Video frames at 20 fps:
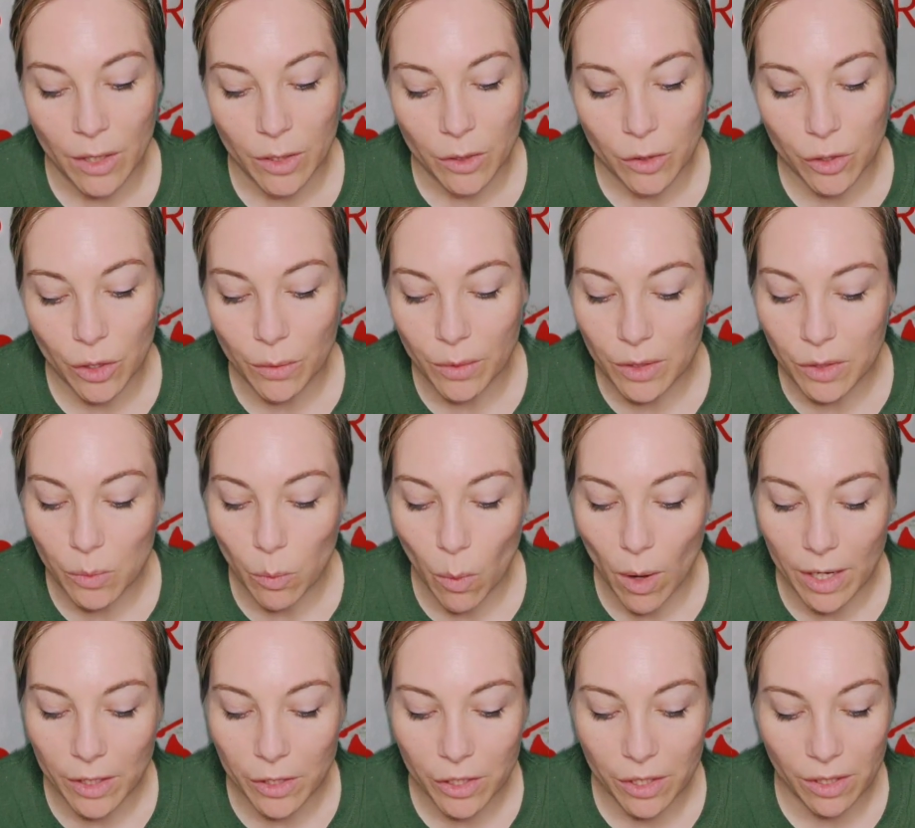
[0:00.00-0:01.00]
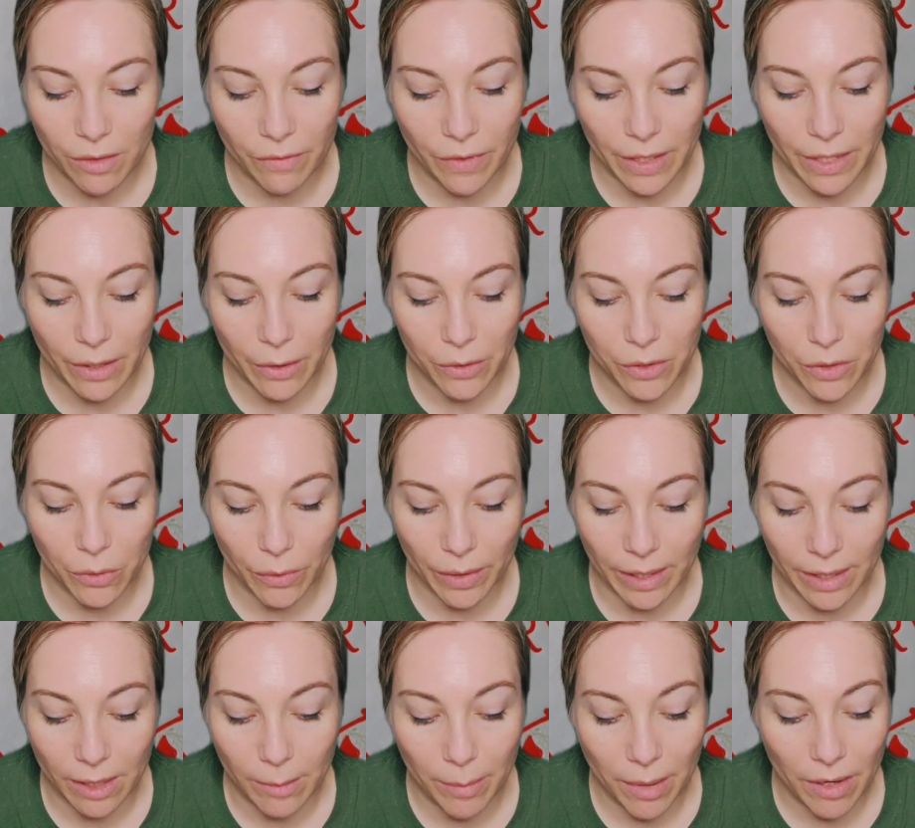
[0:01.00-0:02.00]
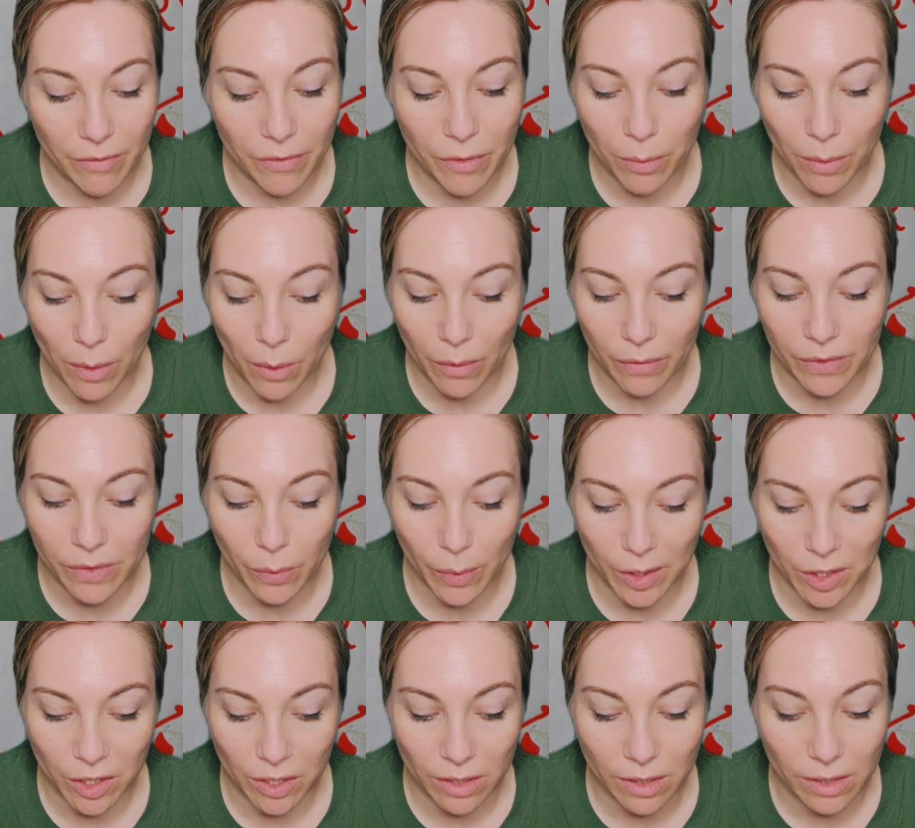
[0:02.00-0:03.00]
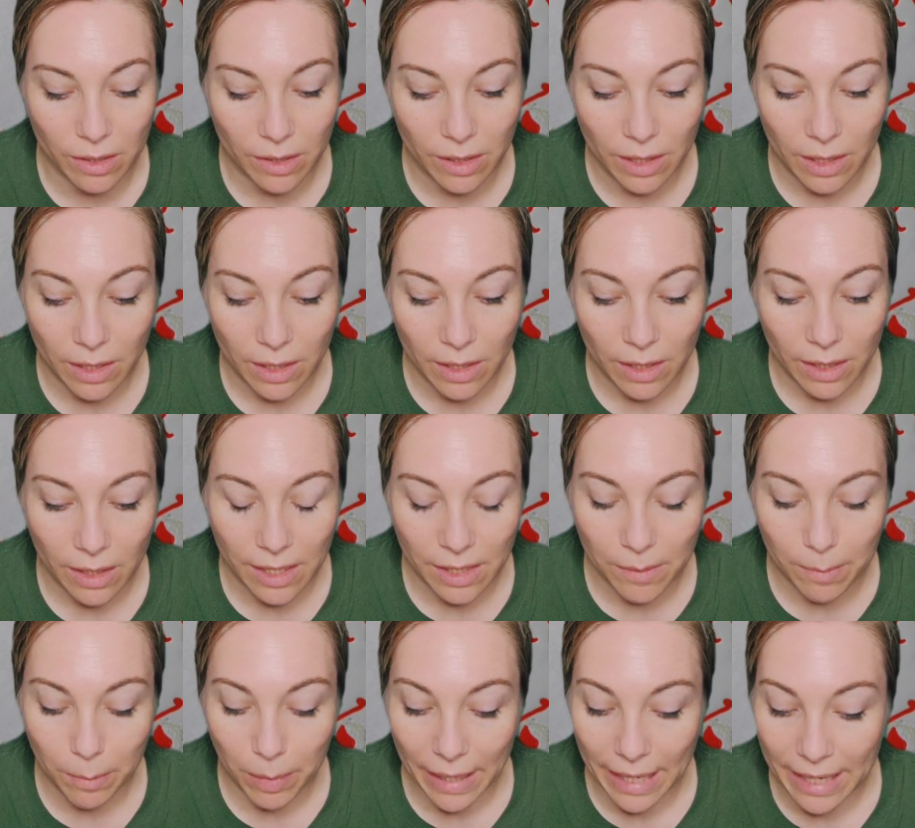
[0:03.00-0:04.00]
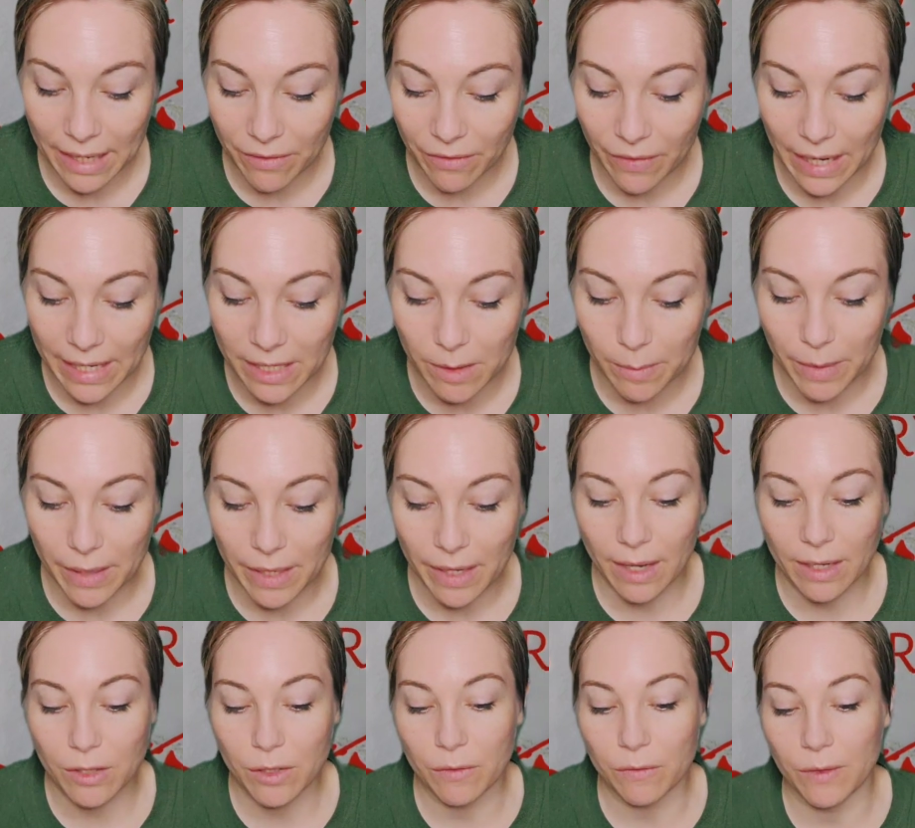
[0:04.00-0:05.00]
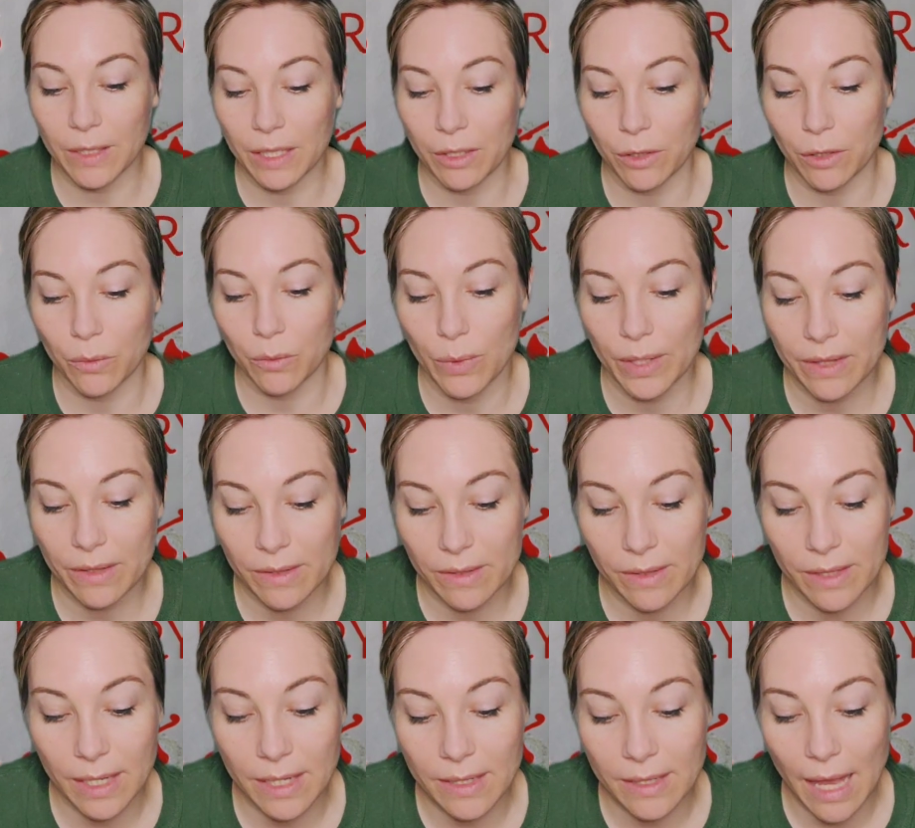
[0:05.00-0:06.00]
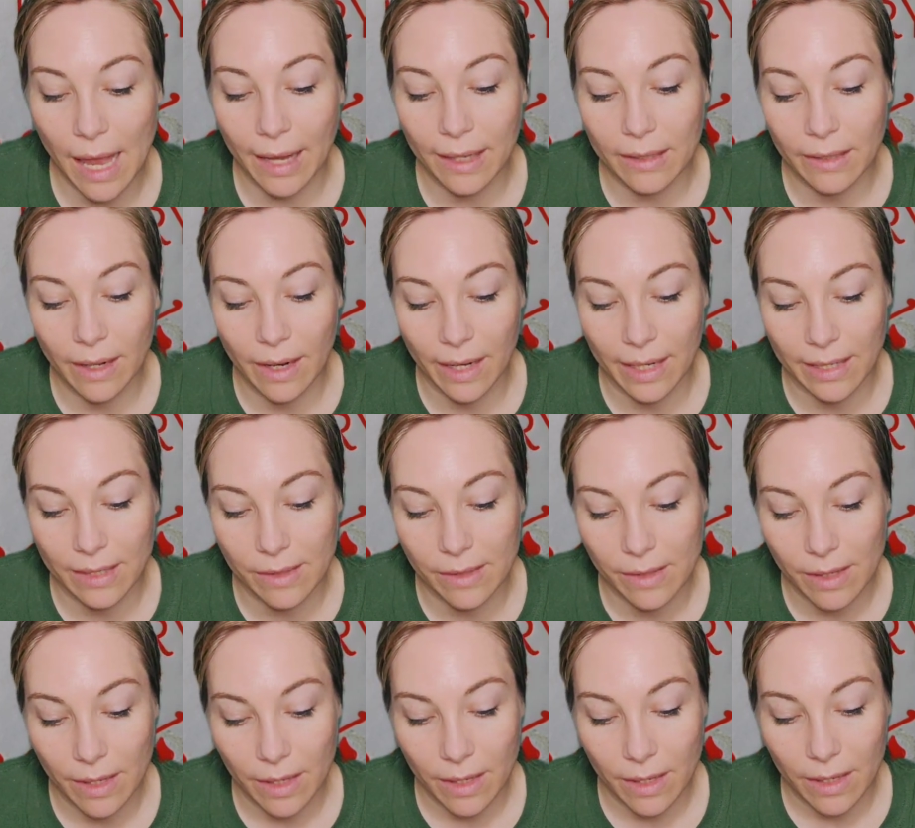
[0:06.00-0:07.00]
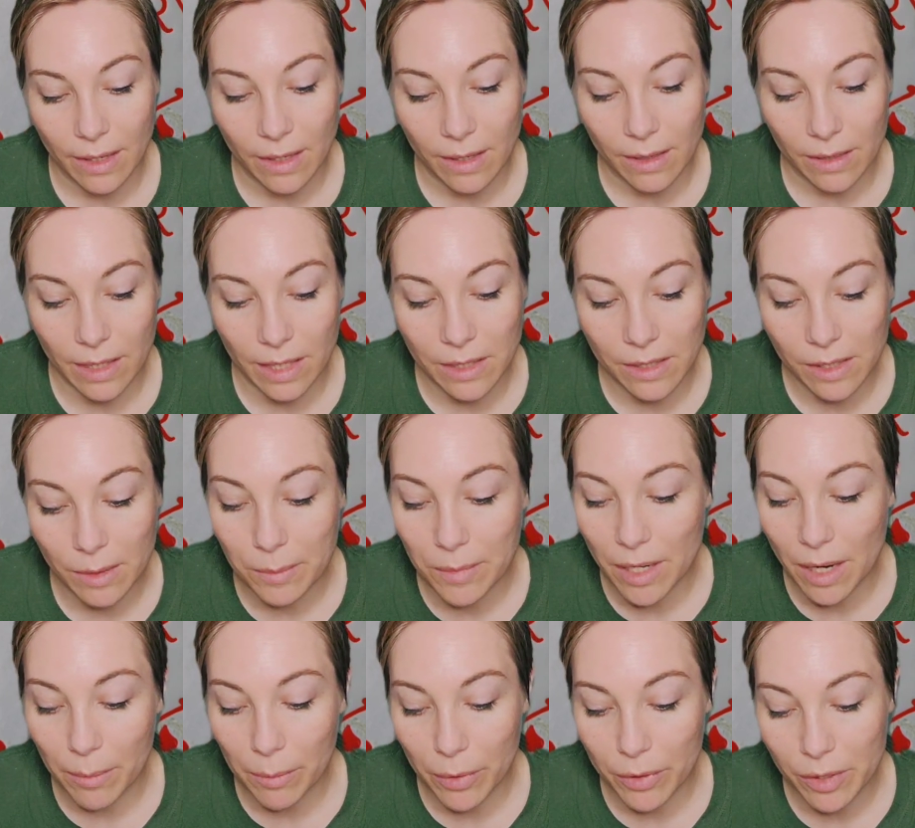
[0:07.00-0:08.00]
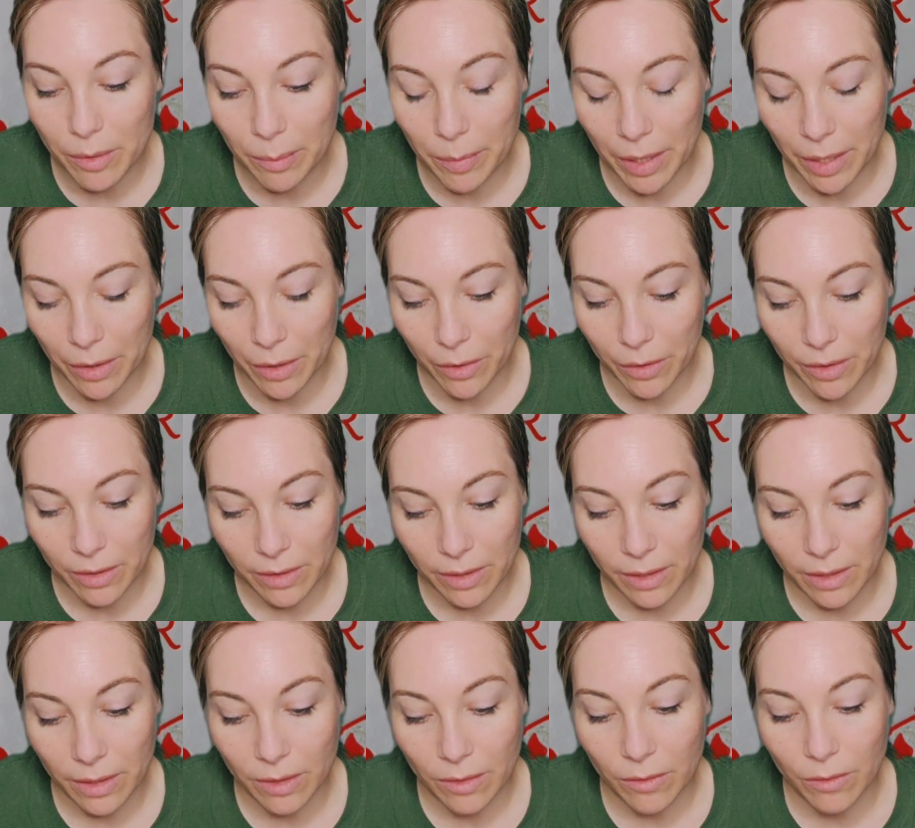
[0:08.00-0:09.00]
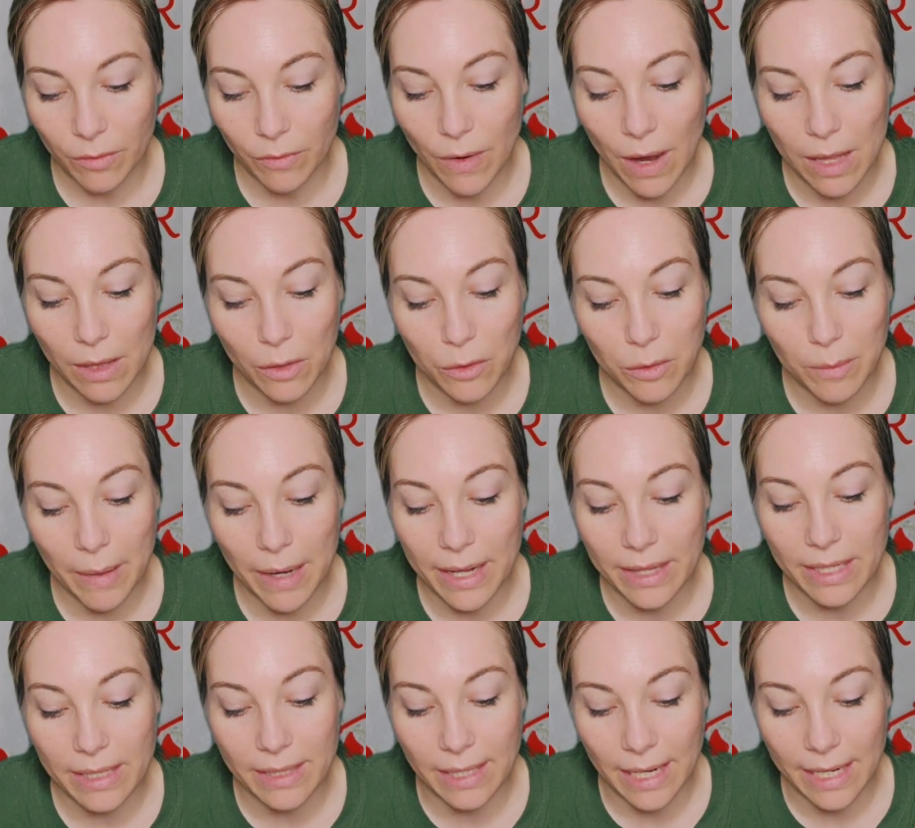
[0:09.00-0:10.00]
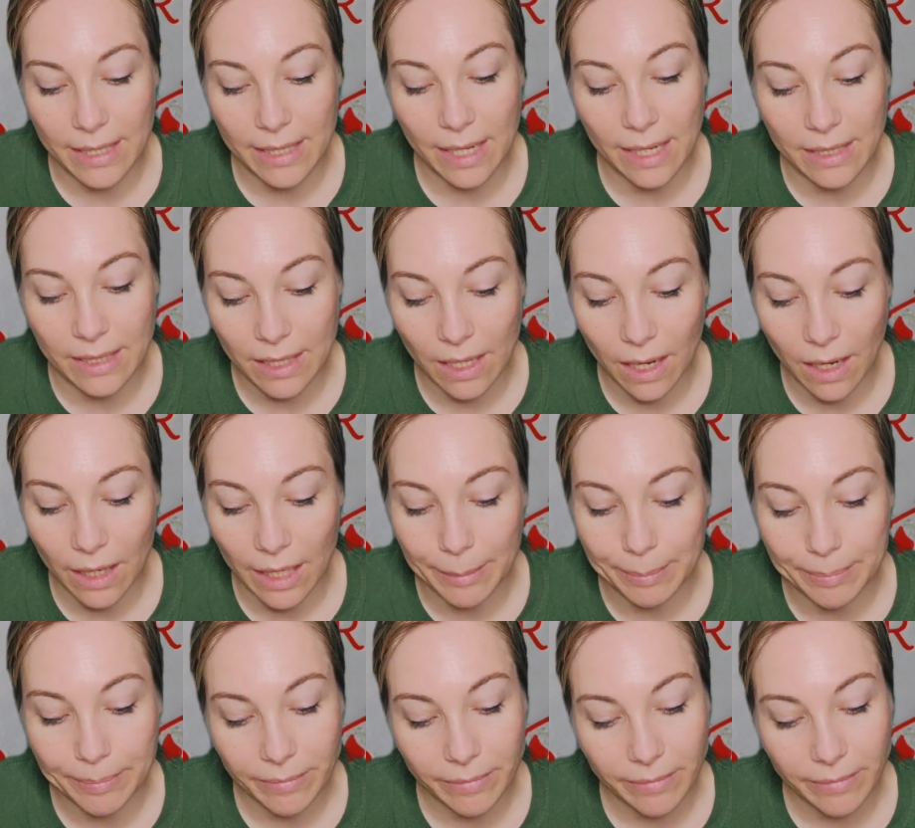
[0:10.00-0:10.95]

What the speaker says: Jonas watched the video screen above the row of switches. Its blank face began to flicker with zigzag lines. Then some numbers appeared, followed by the date and time.